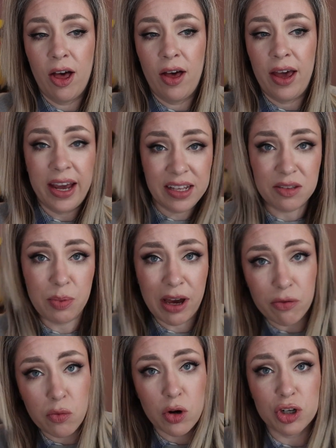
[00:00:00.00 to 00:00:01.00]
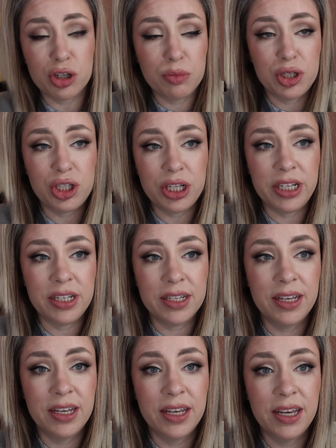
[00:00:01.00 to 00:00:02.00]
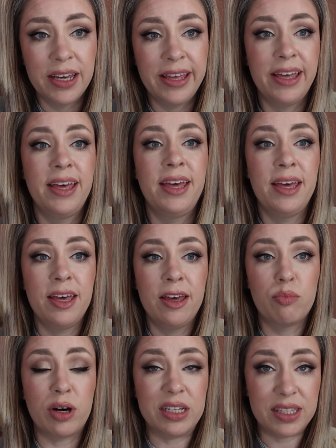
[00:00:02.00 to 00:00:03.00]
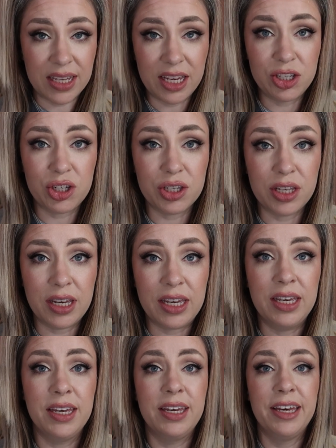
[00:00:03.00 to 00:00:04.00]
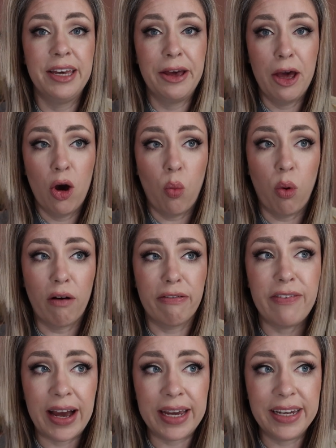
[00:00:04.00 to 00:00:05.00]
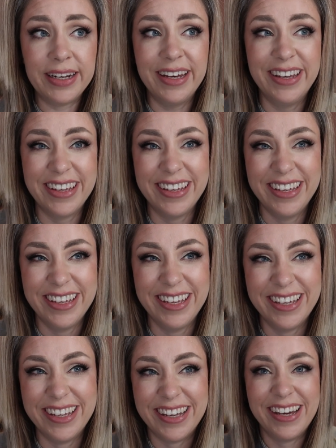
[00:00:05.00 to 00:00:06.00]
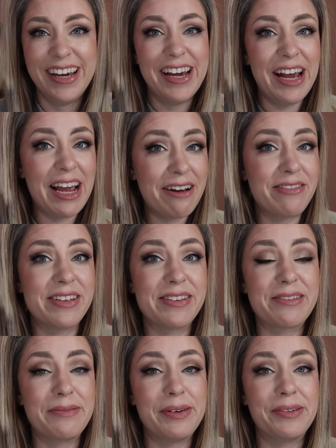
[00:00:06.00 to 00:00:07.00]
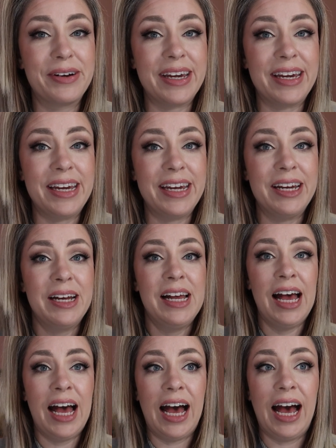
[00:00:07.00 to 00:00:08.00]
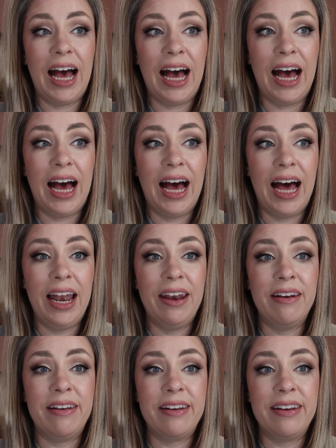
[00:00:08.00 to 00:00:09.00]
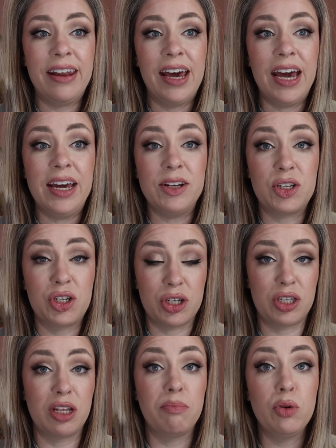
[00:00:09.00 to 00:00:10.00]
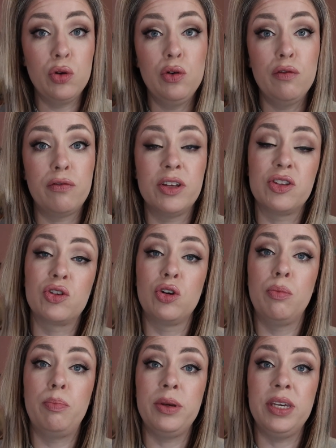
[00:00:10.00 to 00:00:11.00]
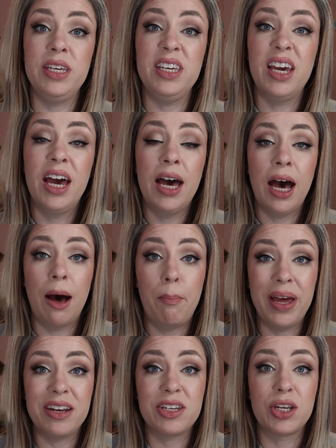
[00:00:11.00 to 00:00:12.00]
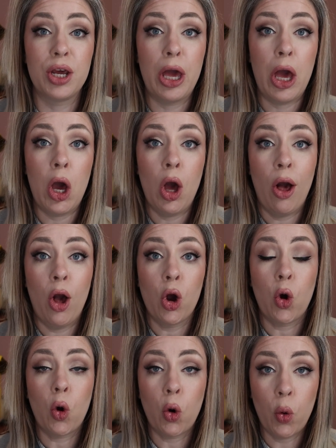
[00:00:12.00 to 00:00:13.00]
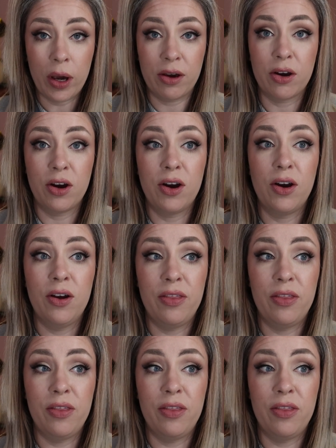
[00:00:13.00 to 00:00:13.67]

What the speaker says: head's a bit of a washing machine, but essentially we're fine. Everything's going to be okay, and it's just the move that's going to be a bit quicker